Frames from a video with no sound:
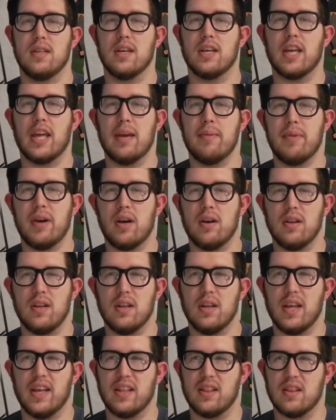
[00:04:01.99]
It came out
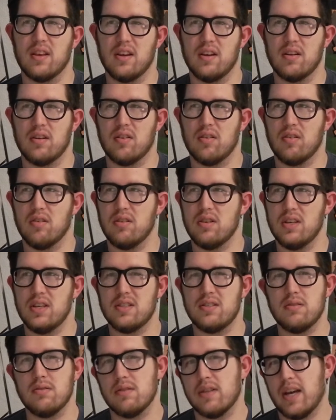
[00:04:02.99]
in, like, the
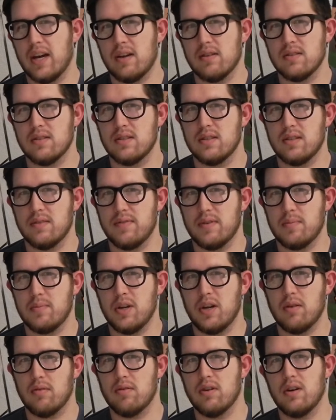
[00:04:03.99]
early 2000s, if I'm
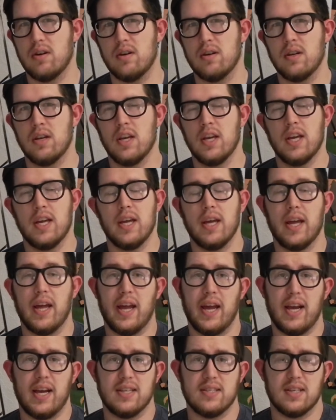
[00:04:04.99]
not wrong. It
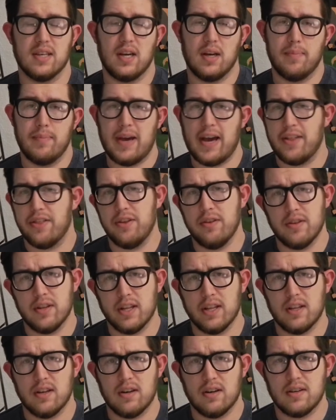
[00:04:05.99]
has Matthew
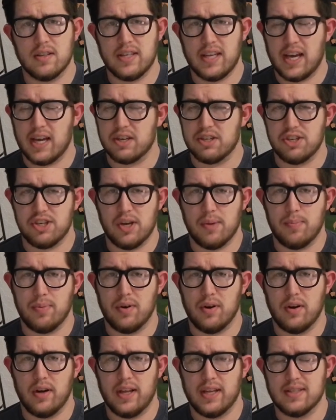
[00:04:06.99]
Lillard, Dax
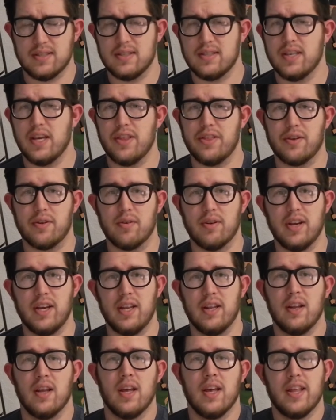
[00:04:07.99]
Shepard, and Seth
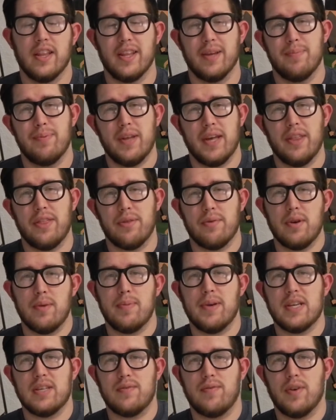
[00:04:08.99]
Green. They play three
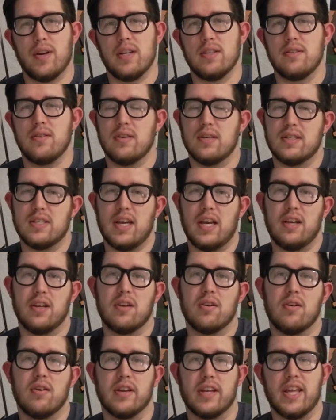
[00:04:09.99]
best friends who decide to
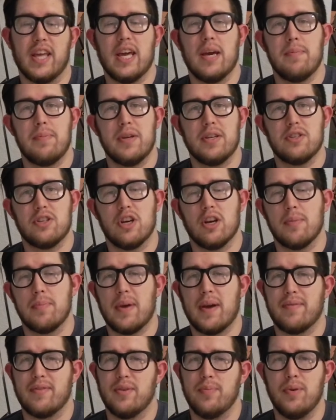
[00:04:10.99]
go on a camping
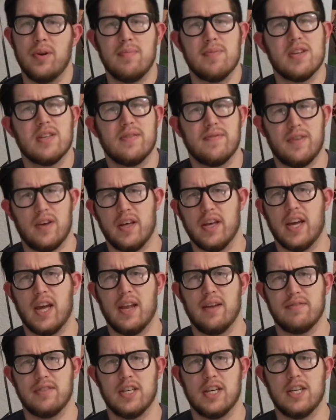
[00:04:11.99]
trip after pretty much falling
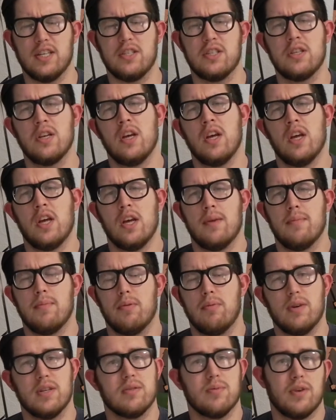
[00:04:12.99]
out of touch.
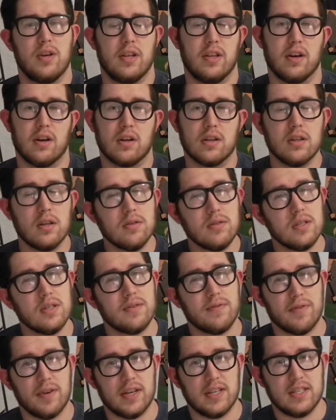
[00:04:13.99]
But once one of their
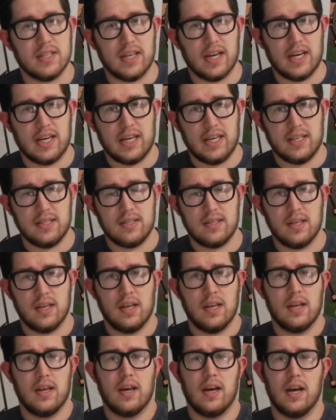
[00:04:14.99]
closest friends dies,
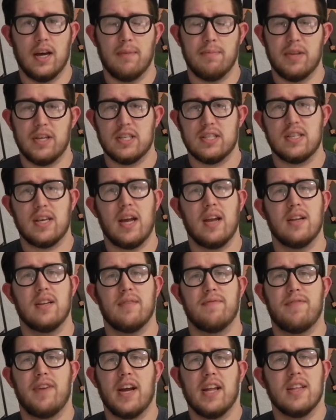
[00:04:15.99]
they decided
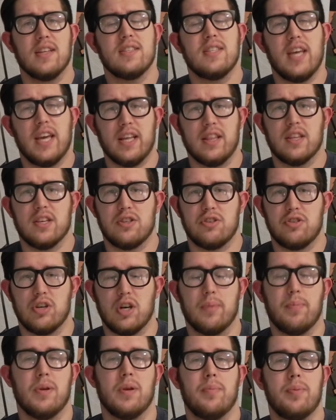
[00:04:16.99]
to finally take this
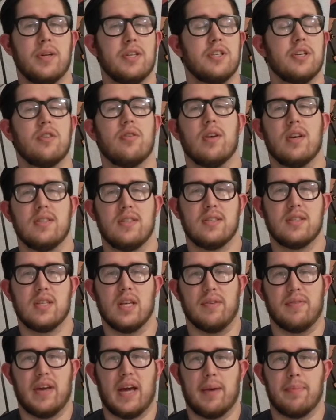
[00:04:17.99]
trip, and a bunch of crazy
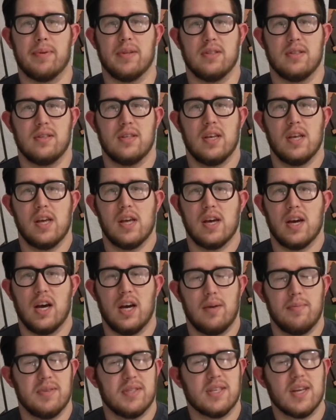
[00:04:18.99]
stuff happens.
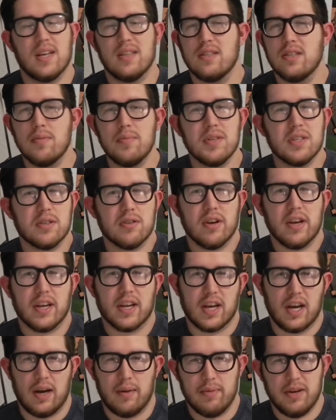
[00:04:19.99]
It's got so much great
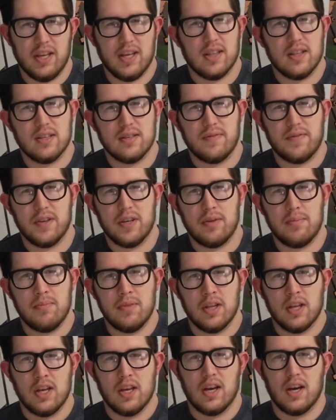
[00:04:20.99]
comedy in this
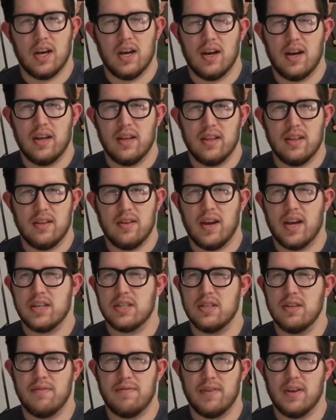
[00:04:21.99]
film. You
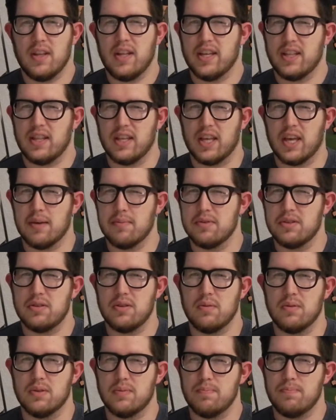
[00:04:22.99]
actually felt like the
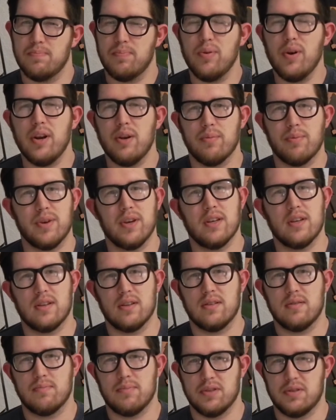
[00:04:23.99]
chemistry was pretty
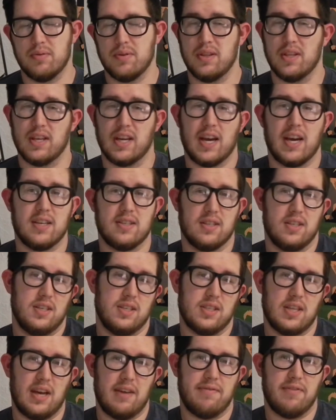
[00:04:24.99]
real between the guys, at
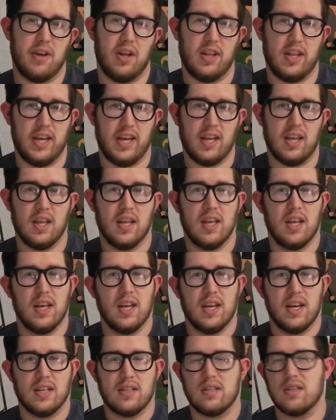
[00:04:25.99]
least I felt like.
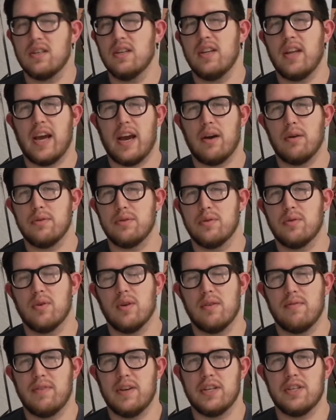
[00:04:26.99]
It's a good
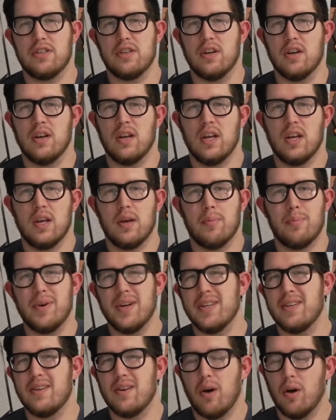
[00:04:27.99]
outdoor adventure,
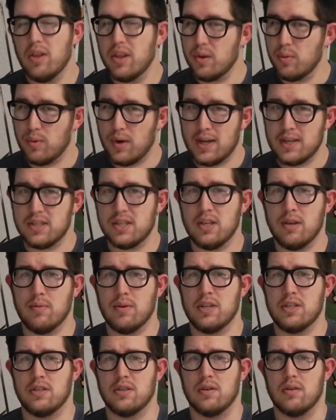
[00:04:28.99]
but only watch the
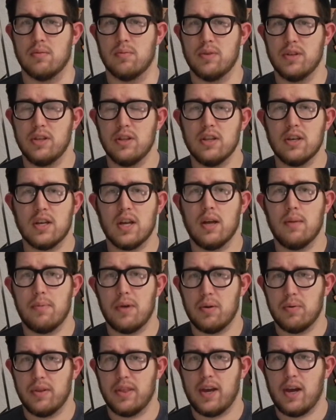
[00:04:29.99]
original. When you look
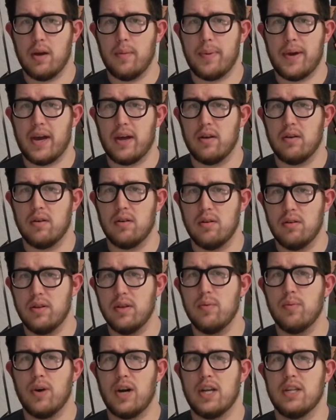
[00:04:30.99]
up Without a Paddle,
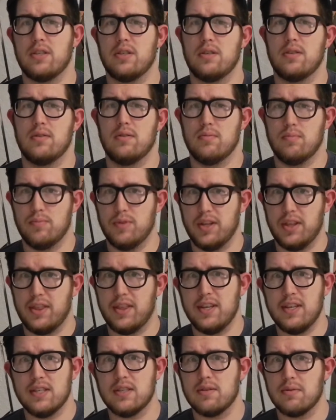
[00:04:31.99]
only watch
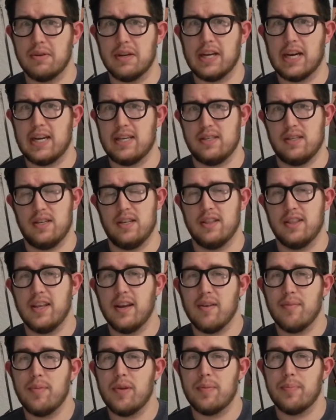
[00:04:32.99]
with these three guys in it.
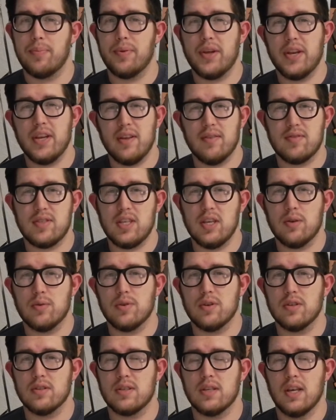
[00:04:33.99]
There have been plenty of
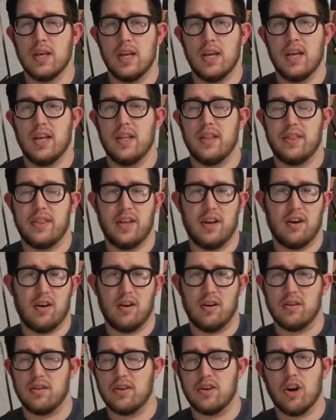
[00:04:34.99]
sequels.
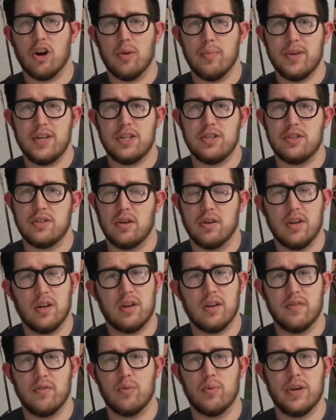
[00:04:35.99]
They're garbage, so
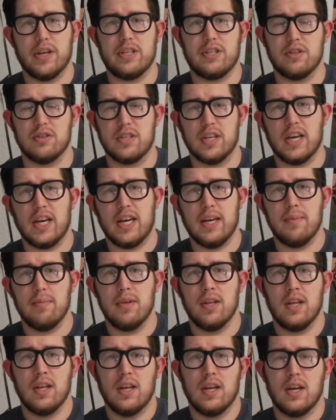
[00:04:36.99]
don't even waste your time.